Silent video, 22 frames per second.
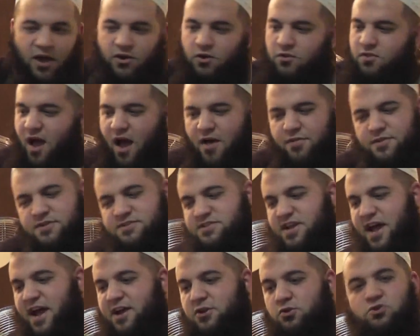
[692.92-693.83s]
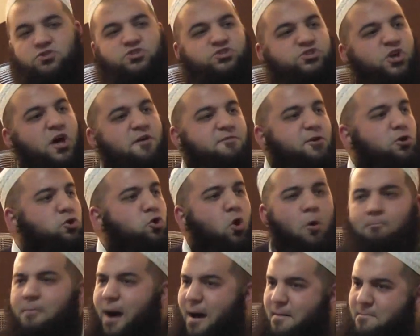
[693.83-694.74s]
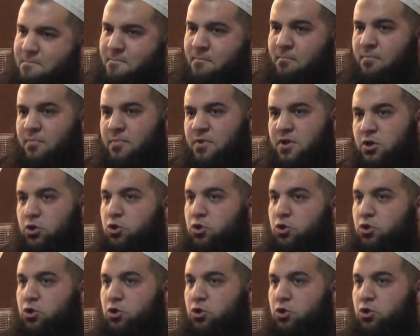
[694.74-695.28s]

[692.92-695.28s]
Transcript: And on the other side, you're serving your mum.